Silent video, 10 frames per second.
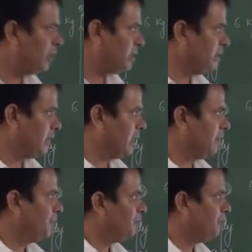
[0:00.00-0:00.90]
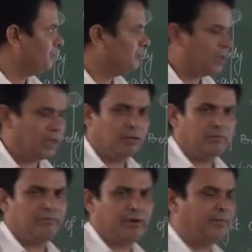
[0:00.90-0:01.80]
Now we are taking
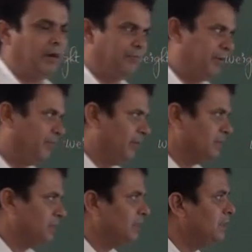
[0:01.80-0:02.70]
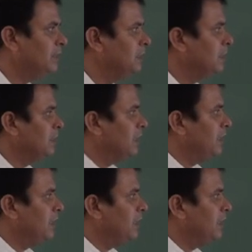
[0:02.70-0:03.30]
the frame of reference here.